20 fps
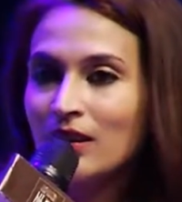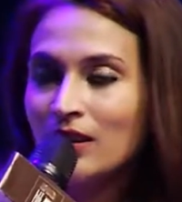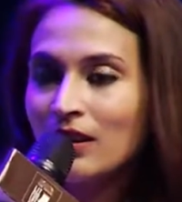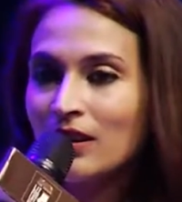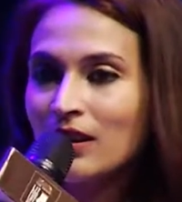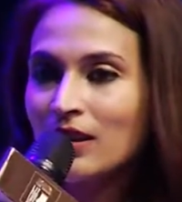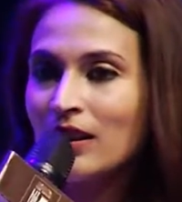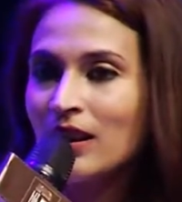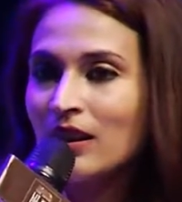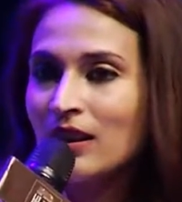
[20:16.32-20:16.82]

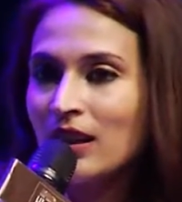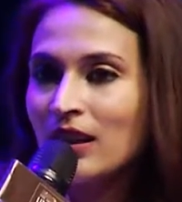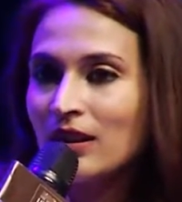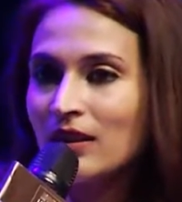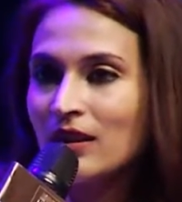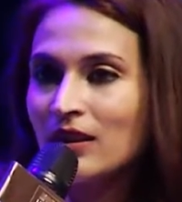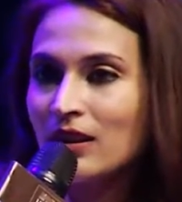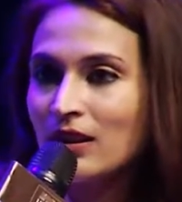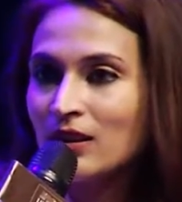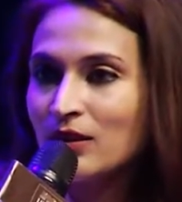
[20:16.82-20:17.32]
Again, I
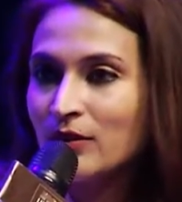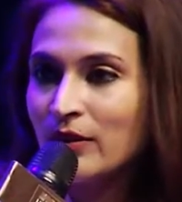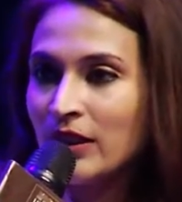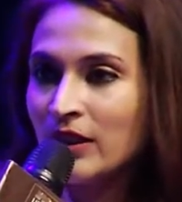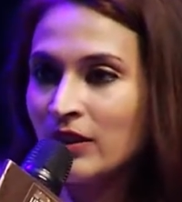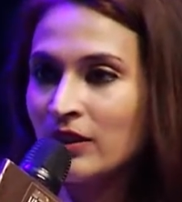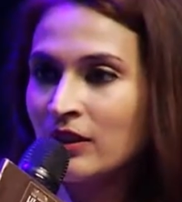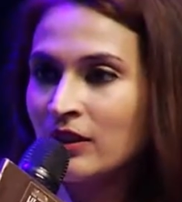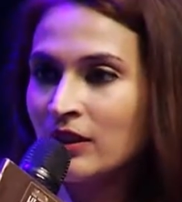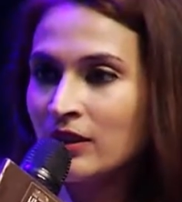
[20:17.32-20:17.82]
think it's
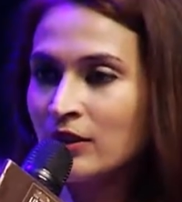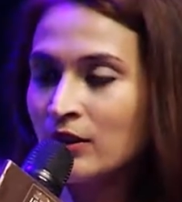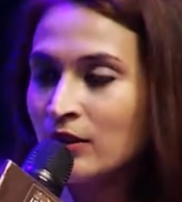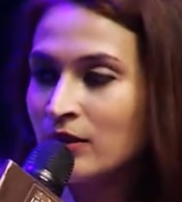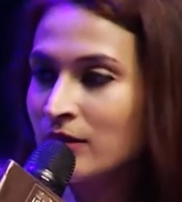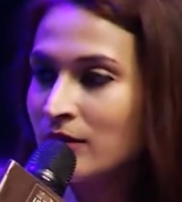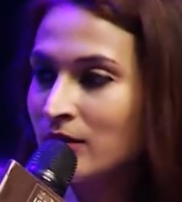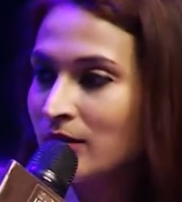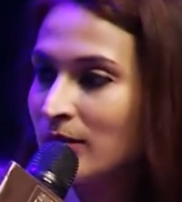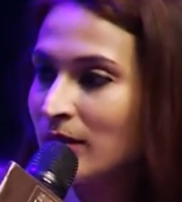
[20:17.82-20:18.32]
very
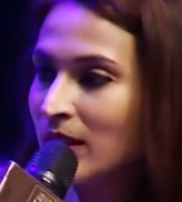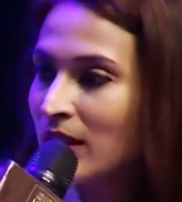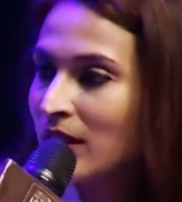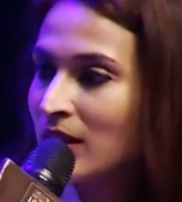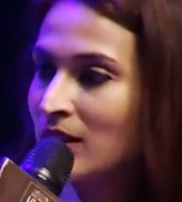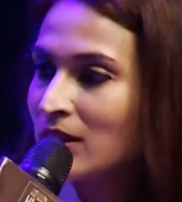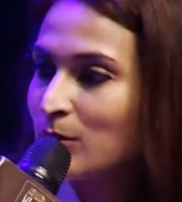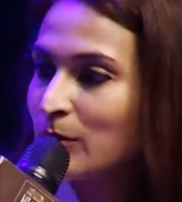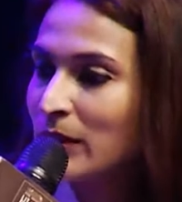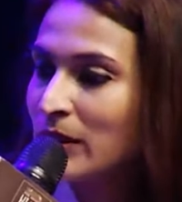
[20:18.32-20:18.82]
relative.
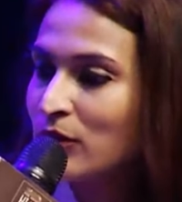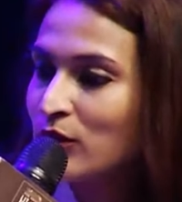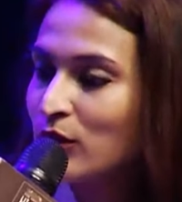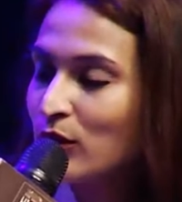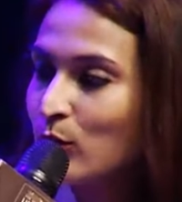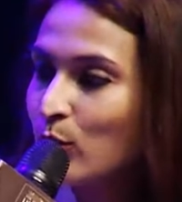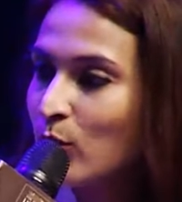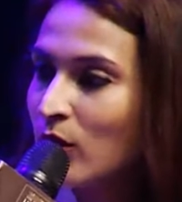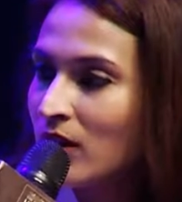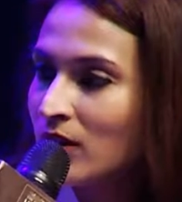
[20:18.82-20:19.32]
Uh, depends
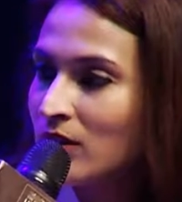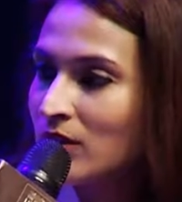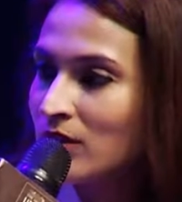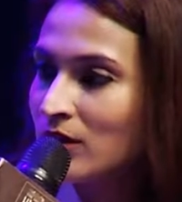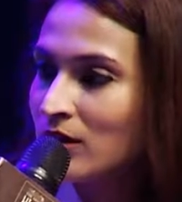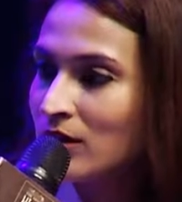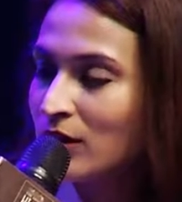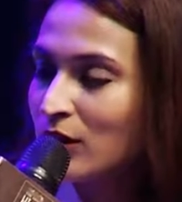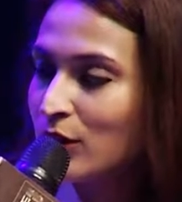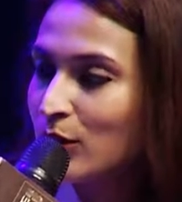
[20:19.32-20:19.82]
on
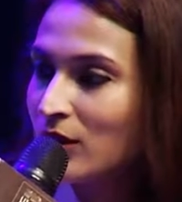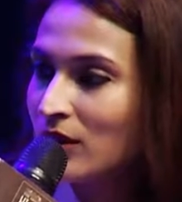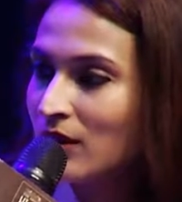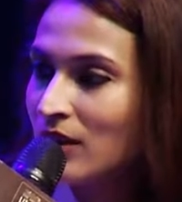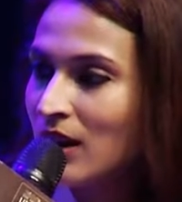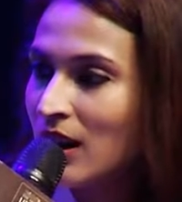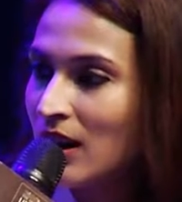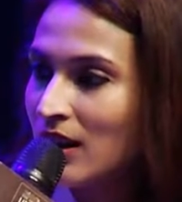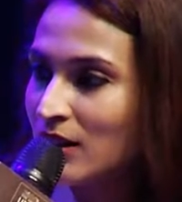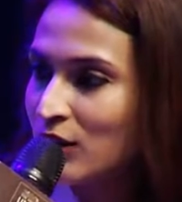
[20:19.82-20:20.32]
what you
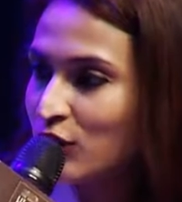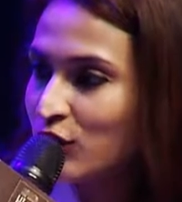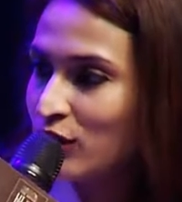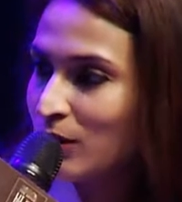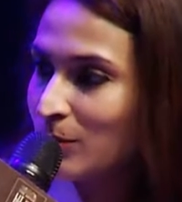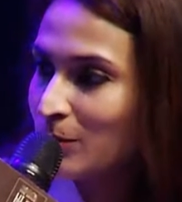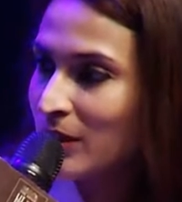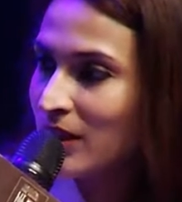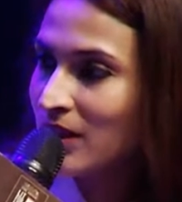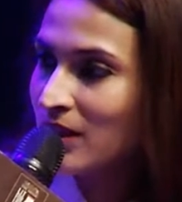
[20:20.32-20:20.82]
think
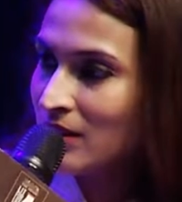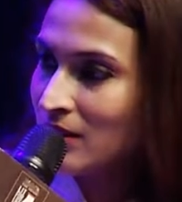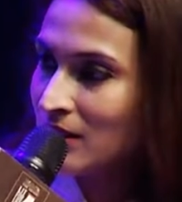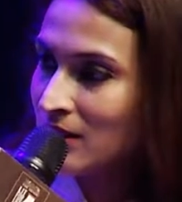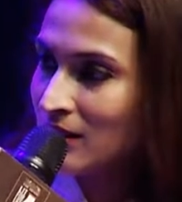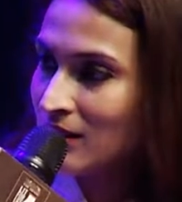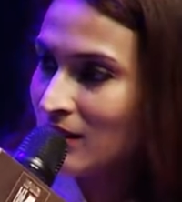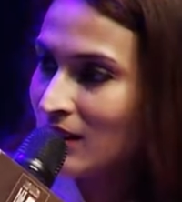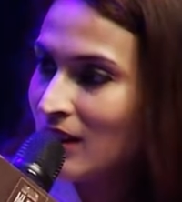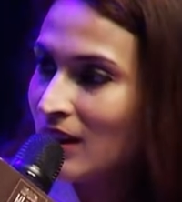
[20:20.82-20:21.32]
hardship
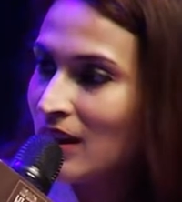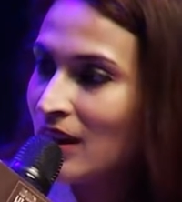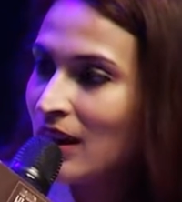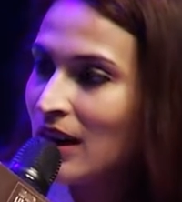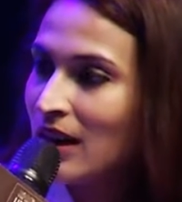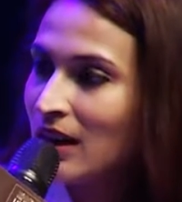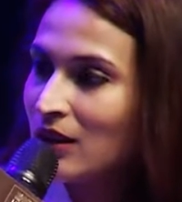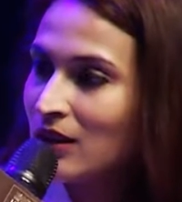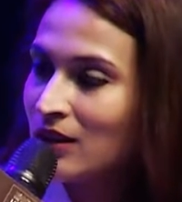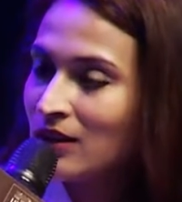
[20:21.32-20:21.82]
is
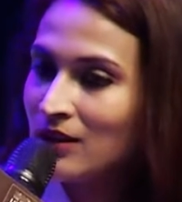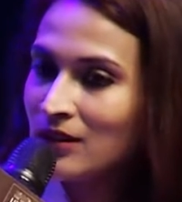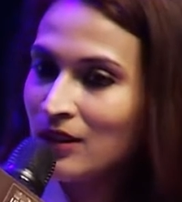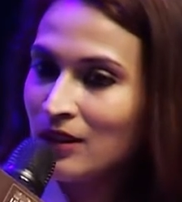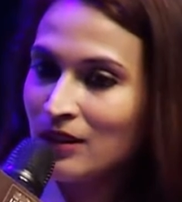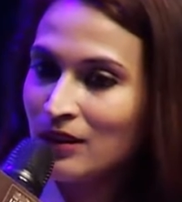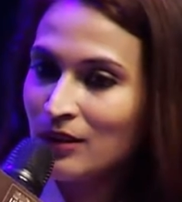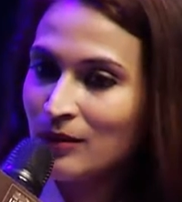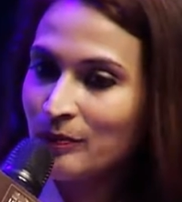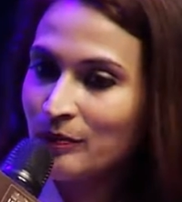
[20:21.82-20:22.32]
and
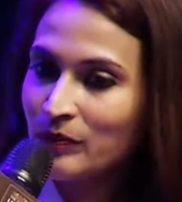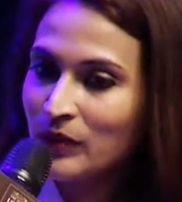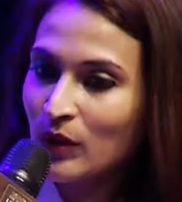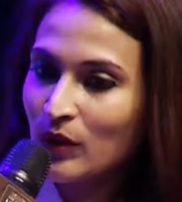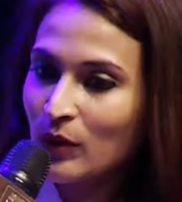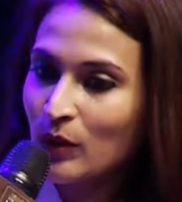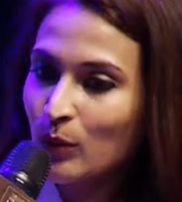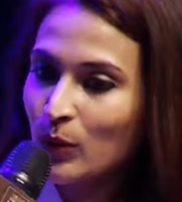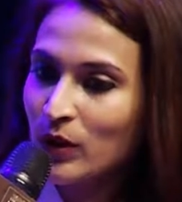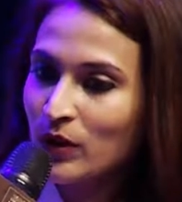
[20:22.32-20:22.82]
um,
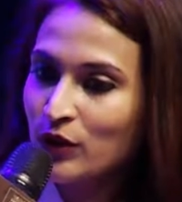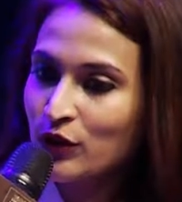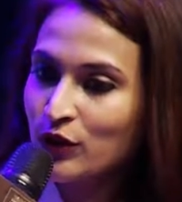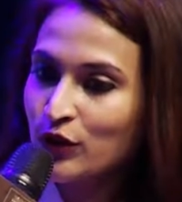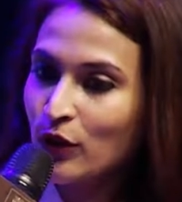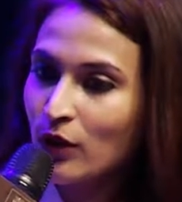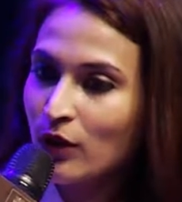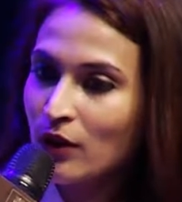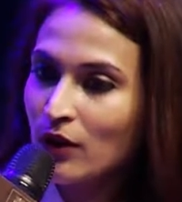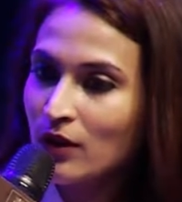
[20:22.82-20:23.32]
what is
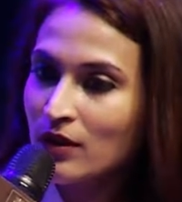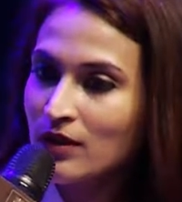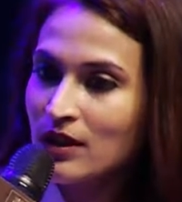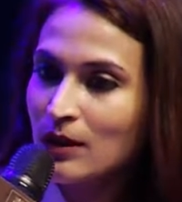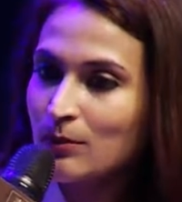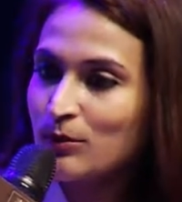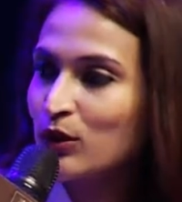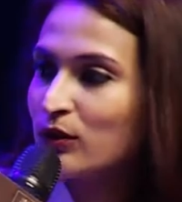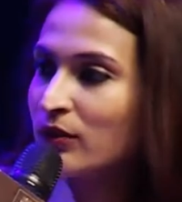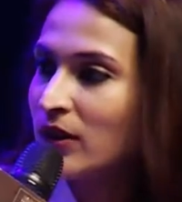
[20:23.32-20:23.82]
your
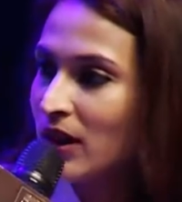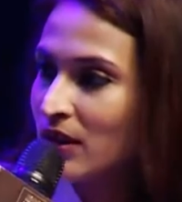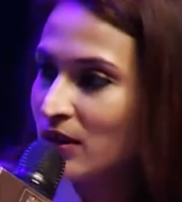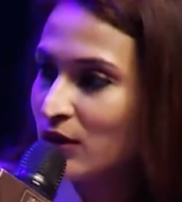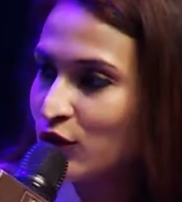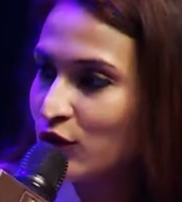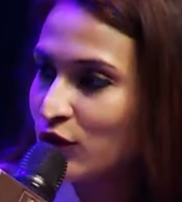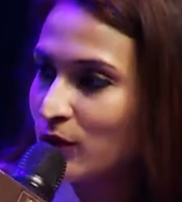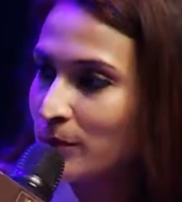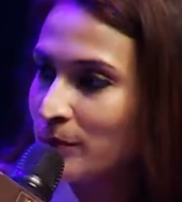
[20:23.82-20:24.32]
concept of
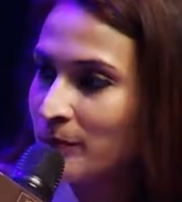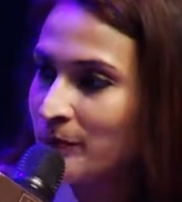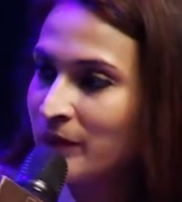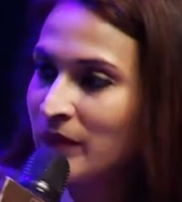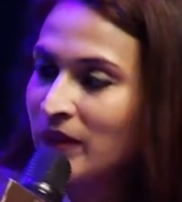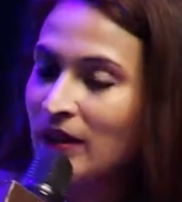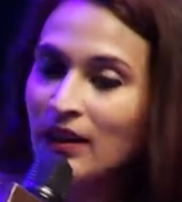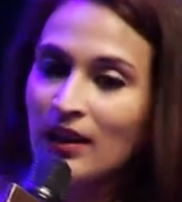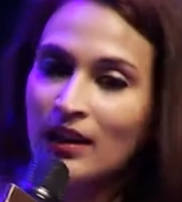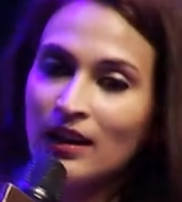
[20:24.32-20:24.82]
hardship.
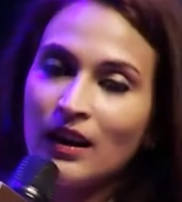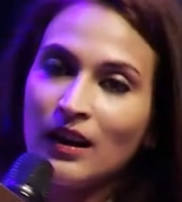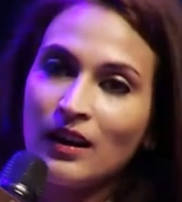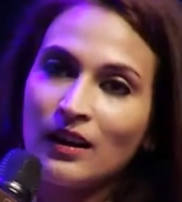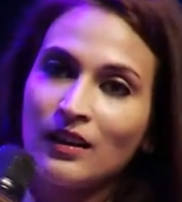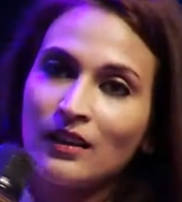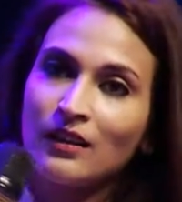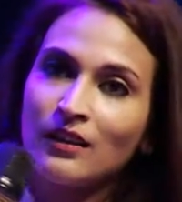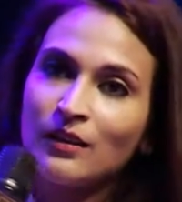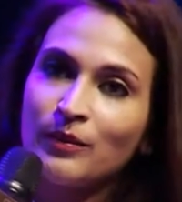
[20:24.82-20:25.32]

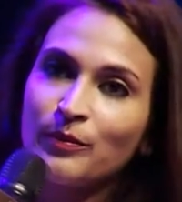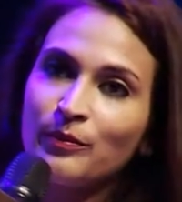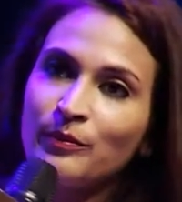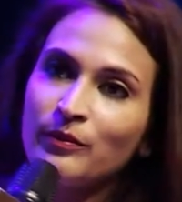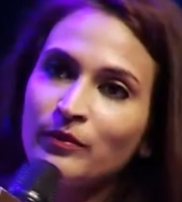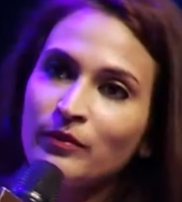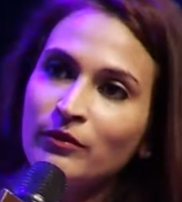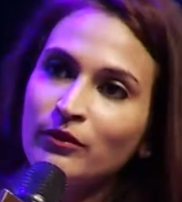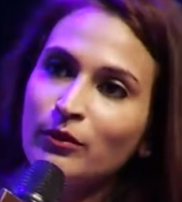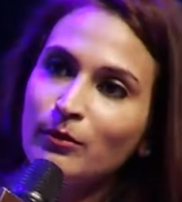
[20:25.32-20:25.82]
Uh,
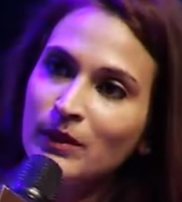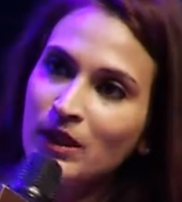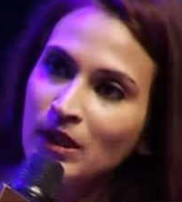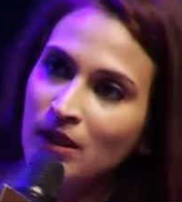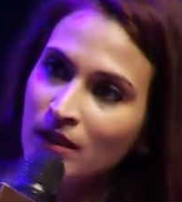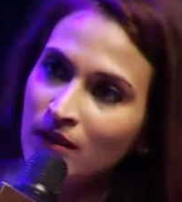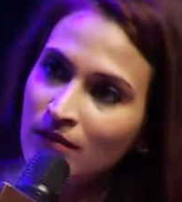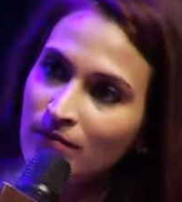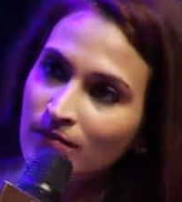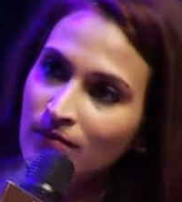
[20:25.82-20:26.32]
for
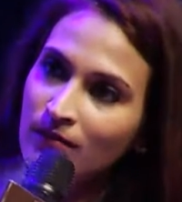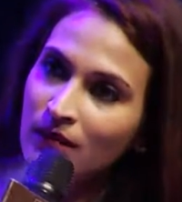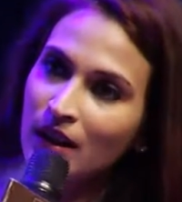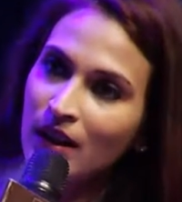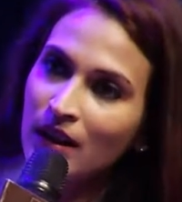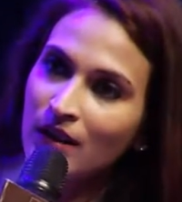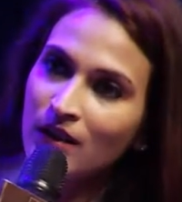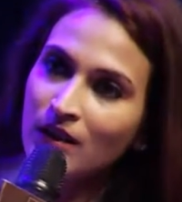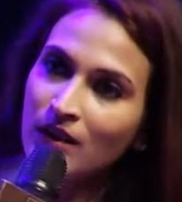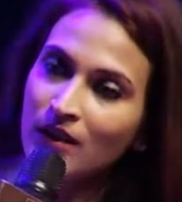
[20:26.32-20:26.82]
me,
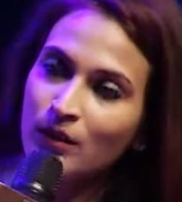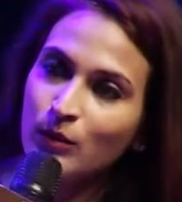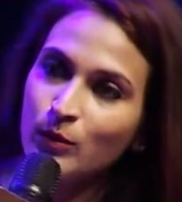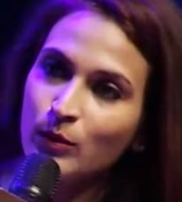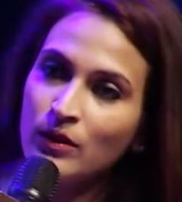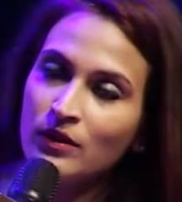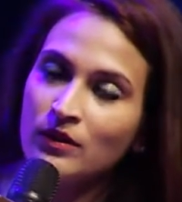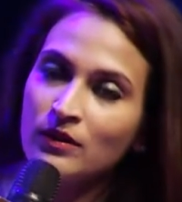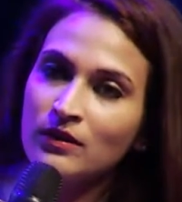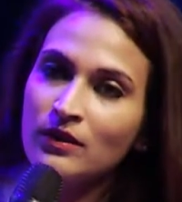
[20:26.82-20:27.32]
I think it
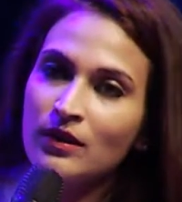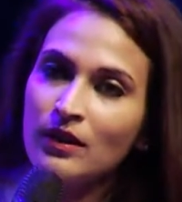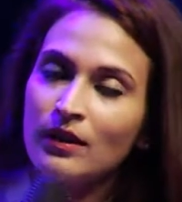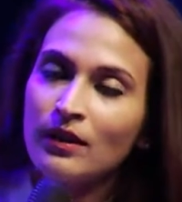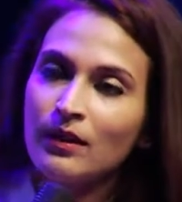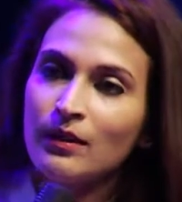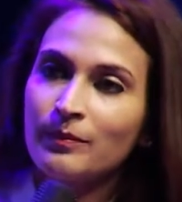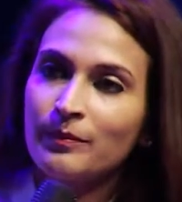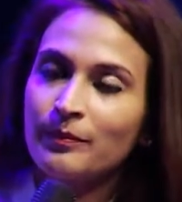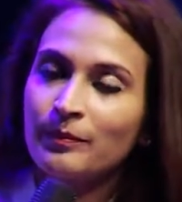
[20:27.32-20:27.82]
was
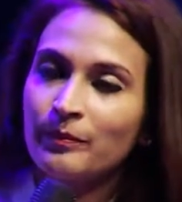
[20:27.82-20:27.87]
uh,